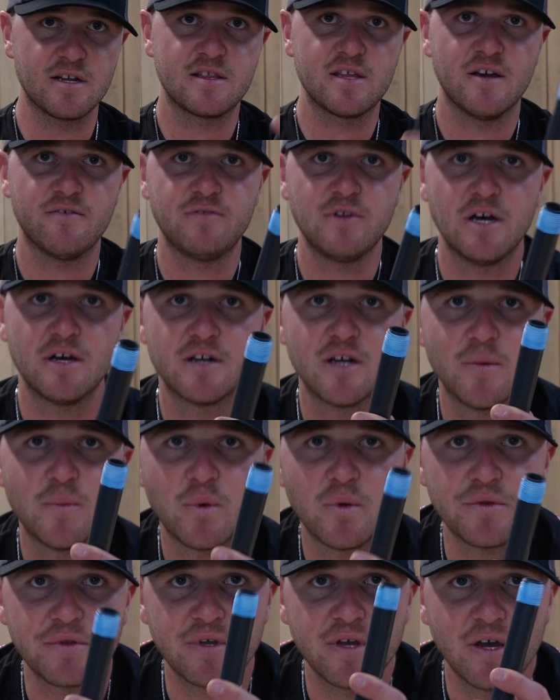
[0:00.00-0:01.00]
it Tefloned
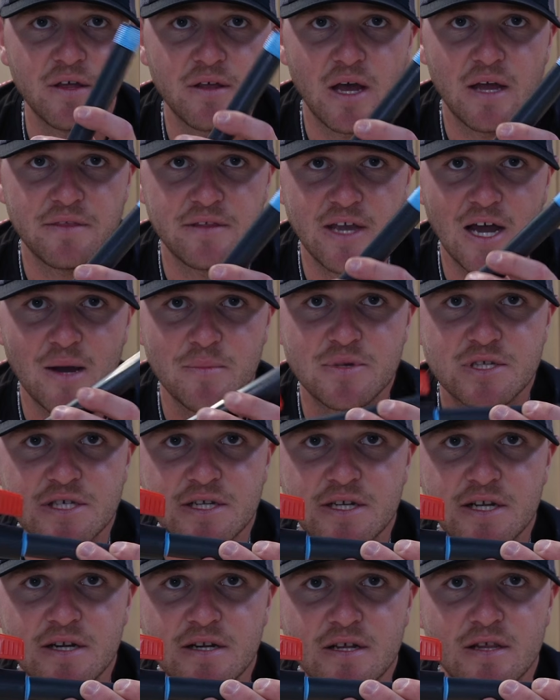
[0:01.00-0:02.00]
up on the
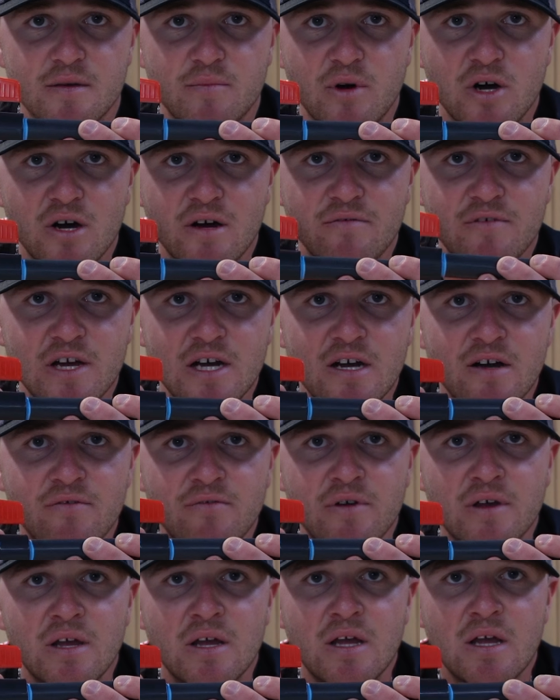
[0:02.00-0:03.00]
opposite end of the ball
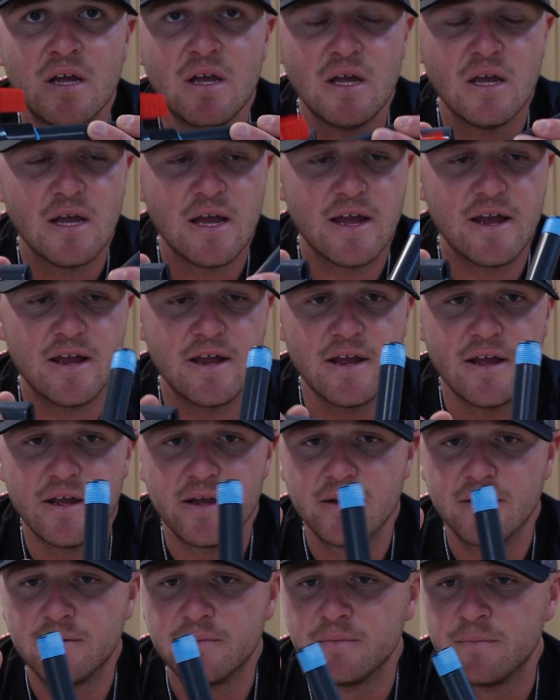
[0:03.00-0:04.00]
valve,
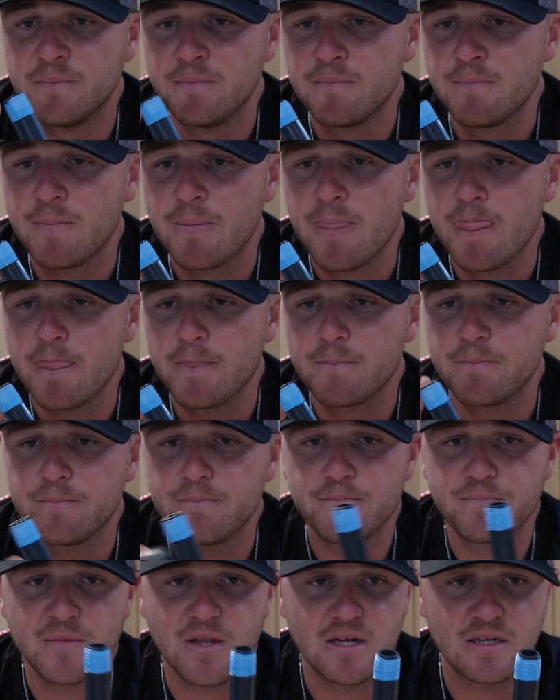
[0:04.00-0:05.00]
and
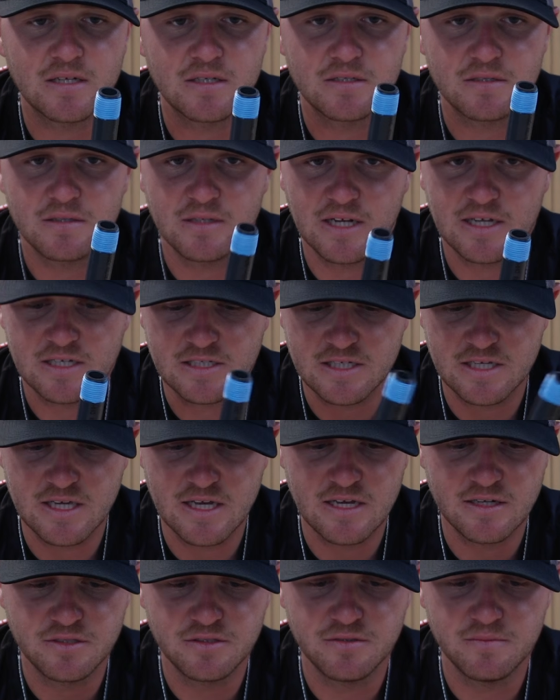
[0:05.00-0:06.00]
like I
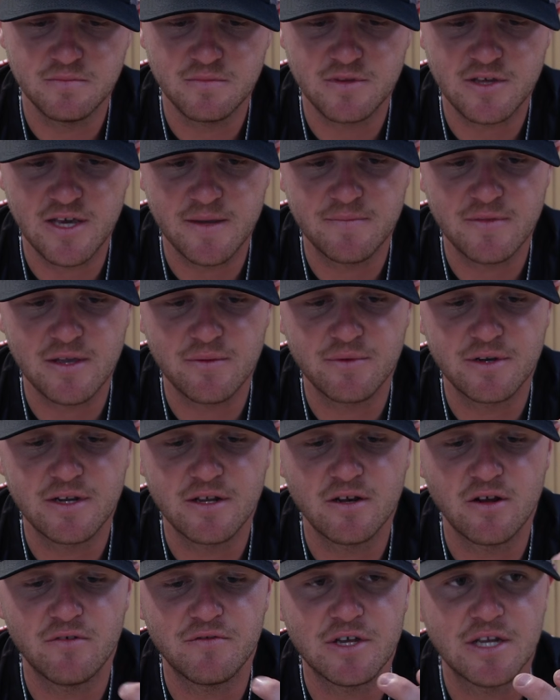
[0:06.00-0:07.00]
said, same thing we
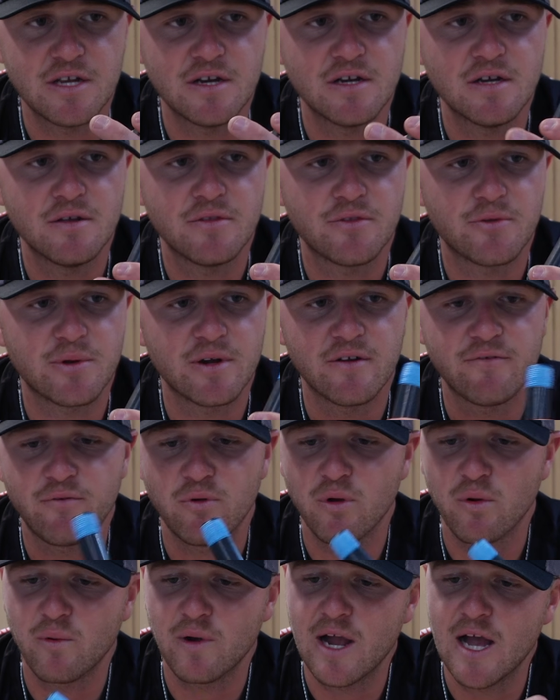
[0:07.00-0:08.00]
did over here, 3 or
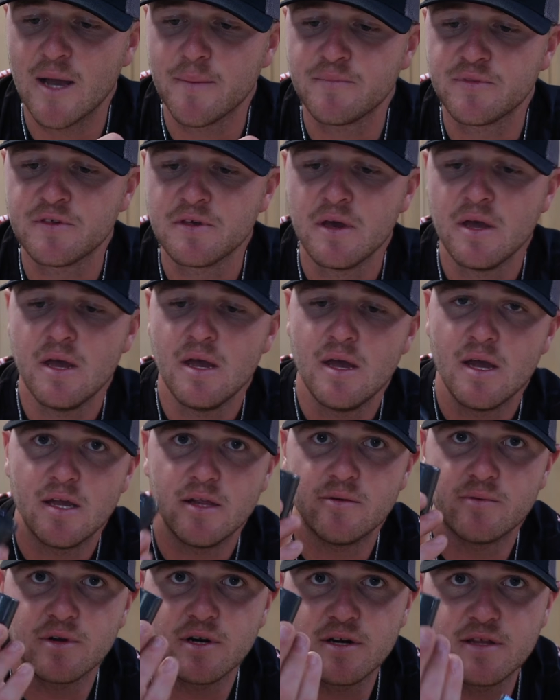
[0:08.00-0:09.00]
4 wraps,
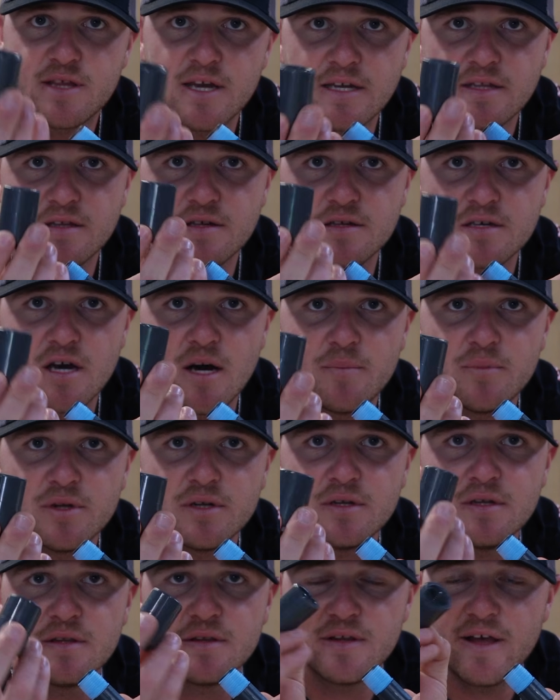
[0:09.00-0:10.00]
and then we're going to take this
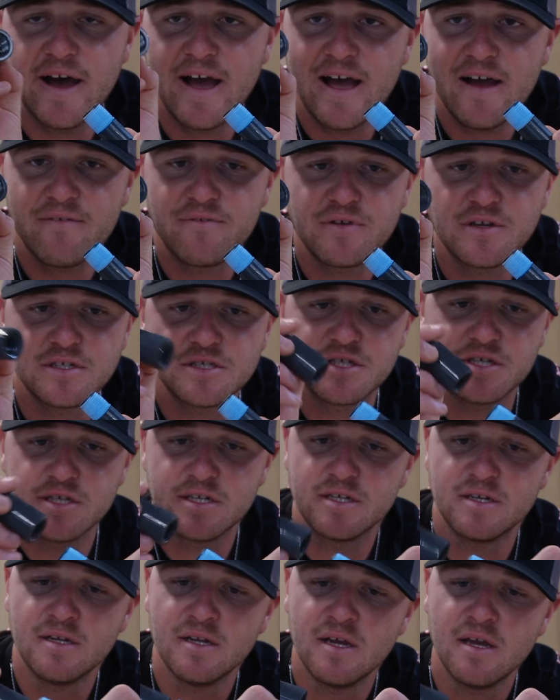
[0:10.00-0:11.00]
coupling, the 1/2 inch
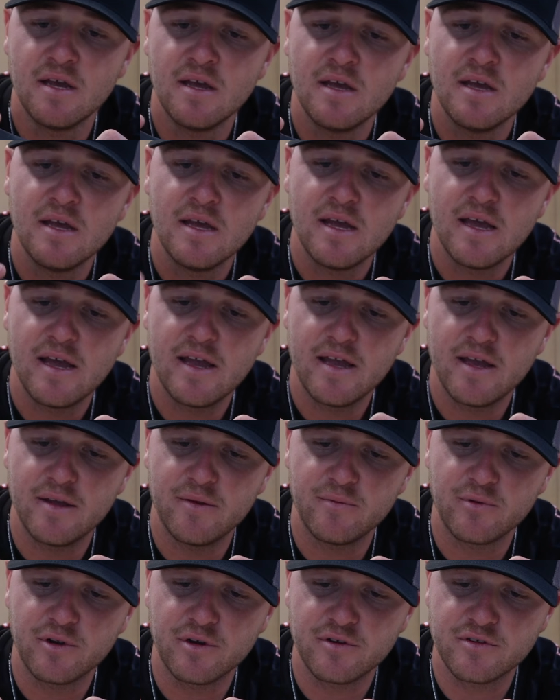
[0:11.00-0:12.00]
in,
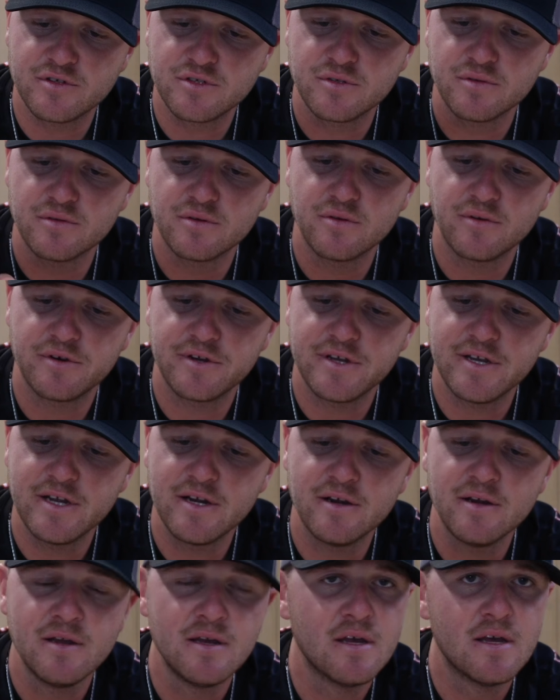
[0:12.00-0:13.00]
and we're going to screw it onto
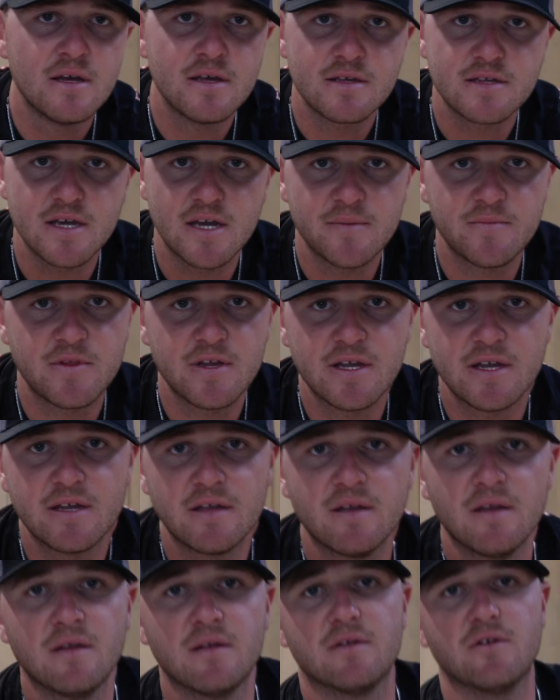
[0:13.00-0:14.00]
here. Same
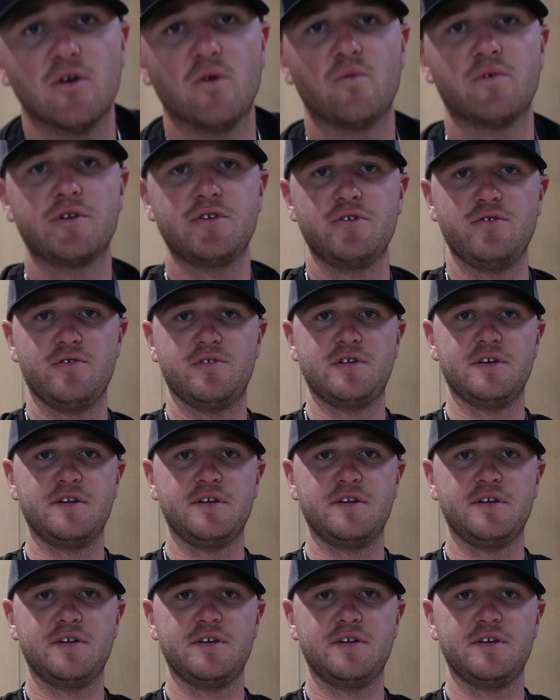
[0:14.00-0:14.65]
thing, don't want to use